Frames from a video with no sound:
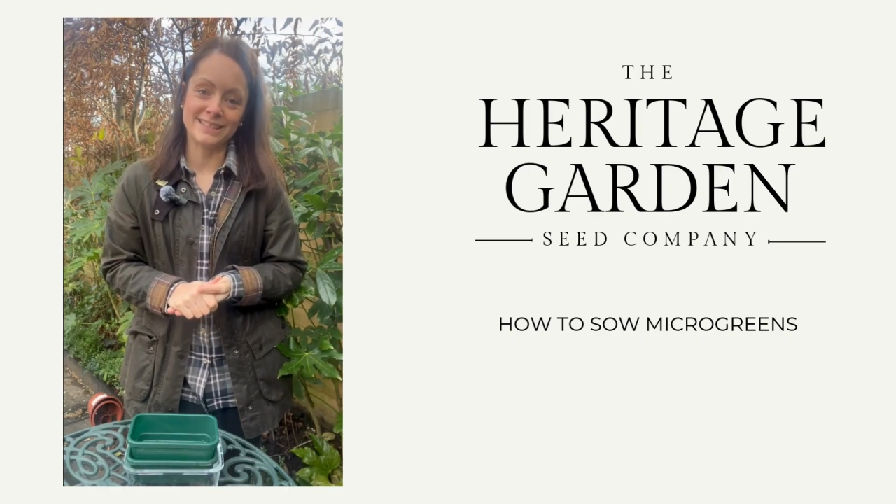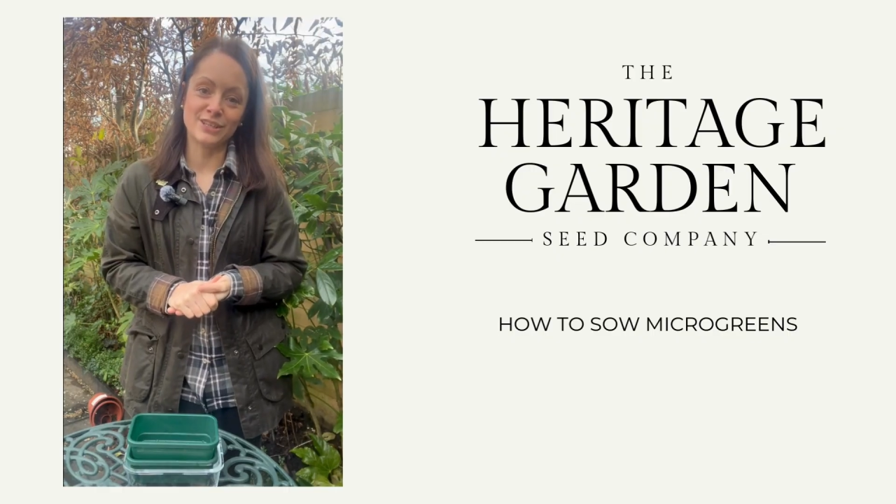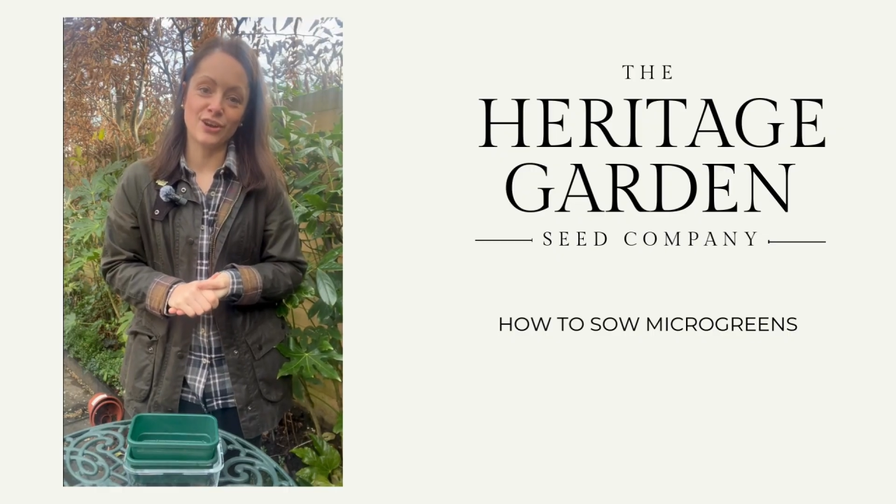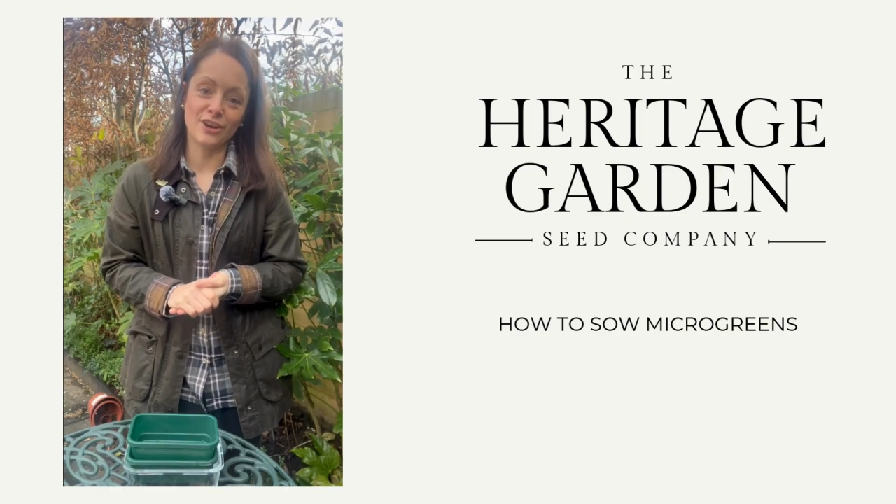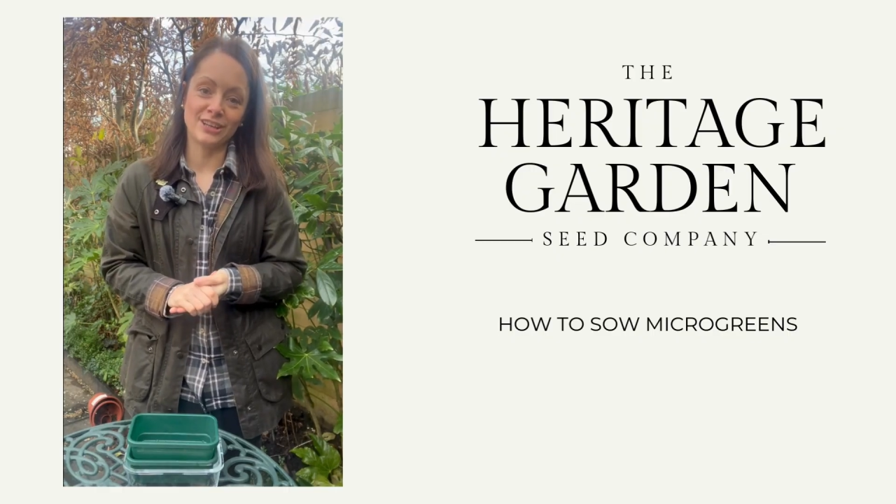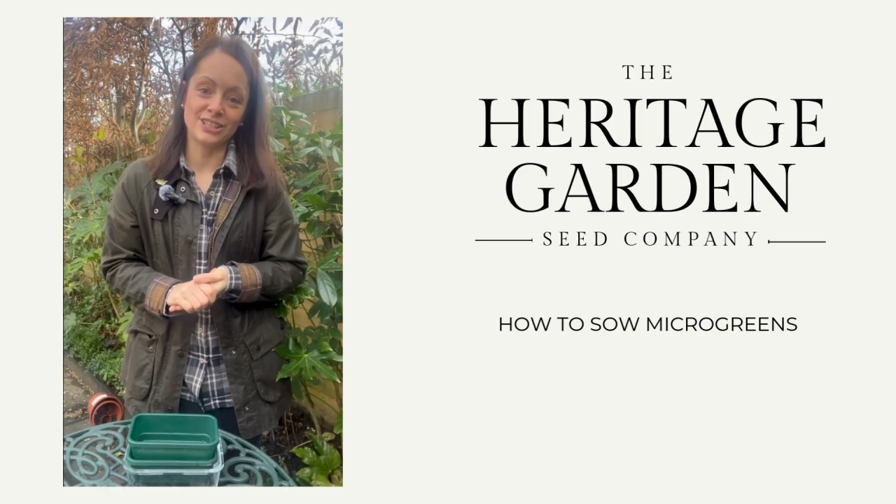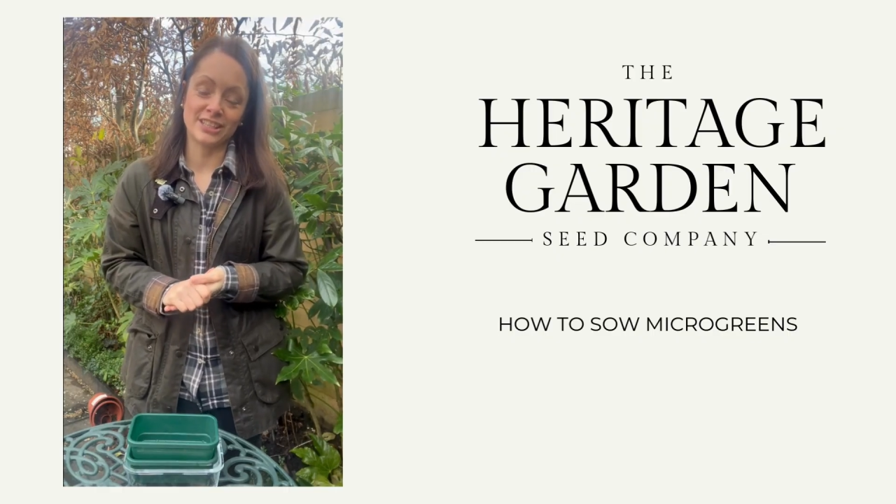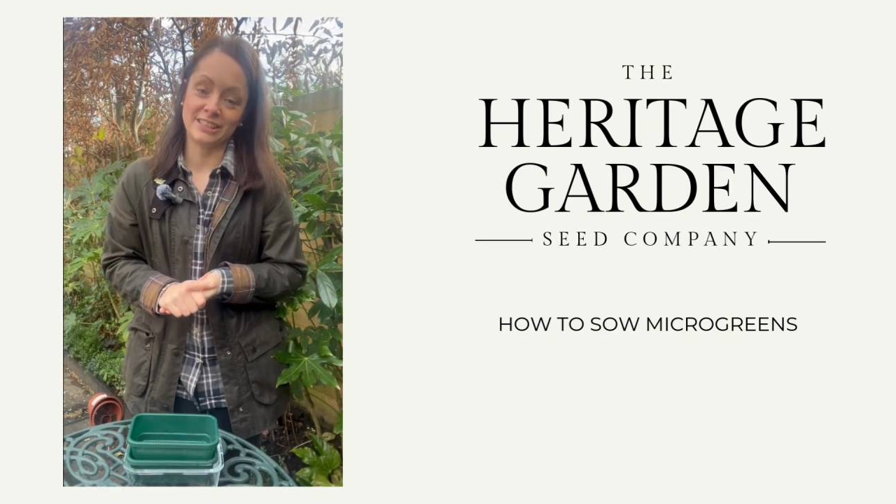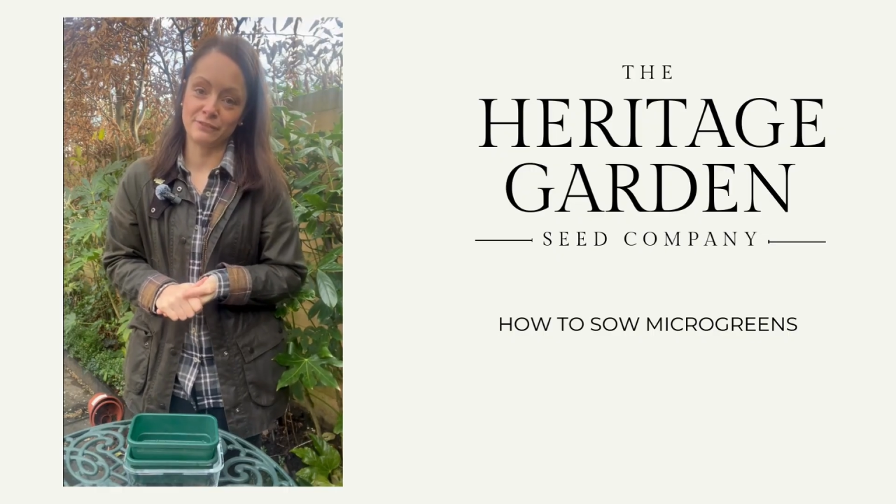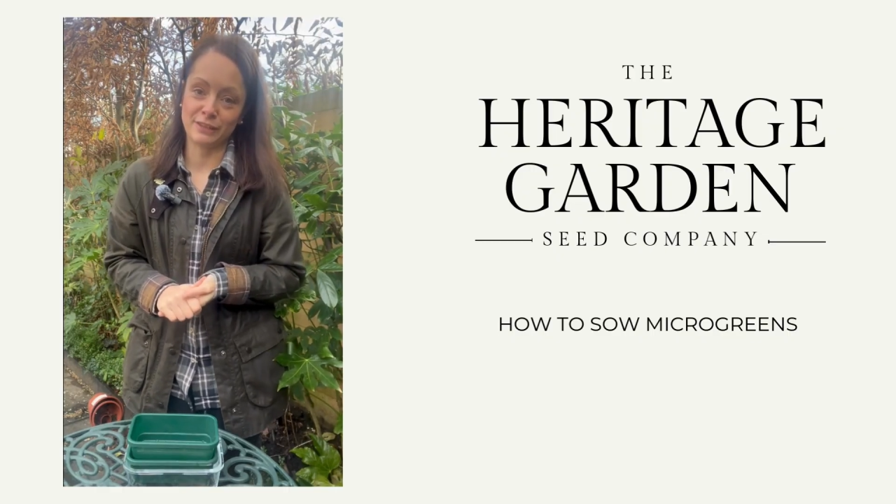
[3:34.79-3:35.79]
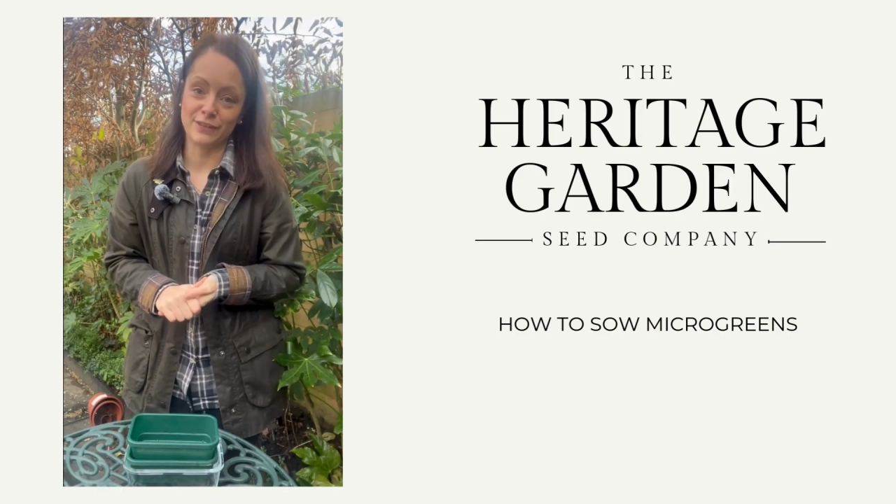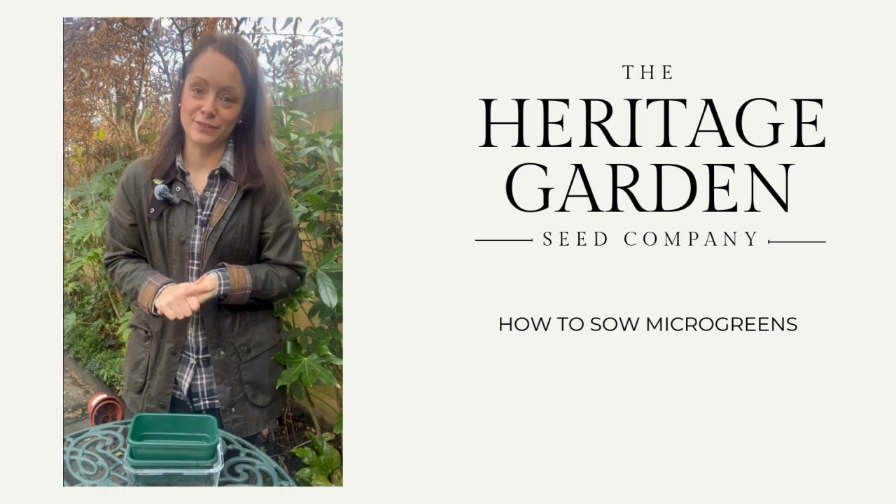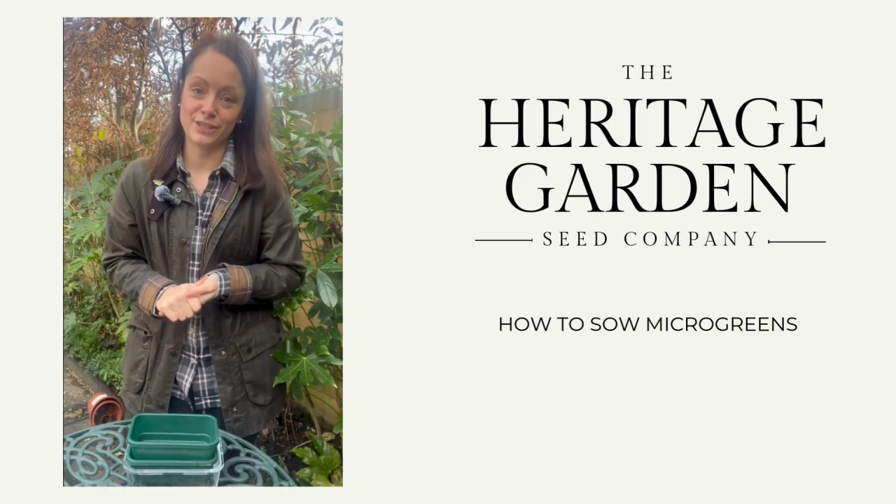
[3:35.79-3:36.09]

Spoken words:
to garnish and add flavour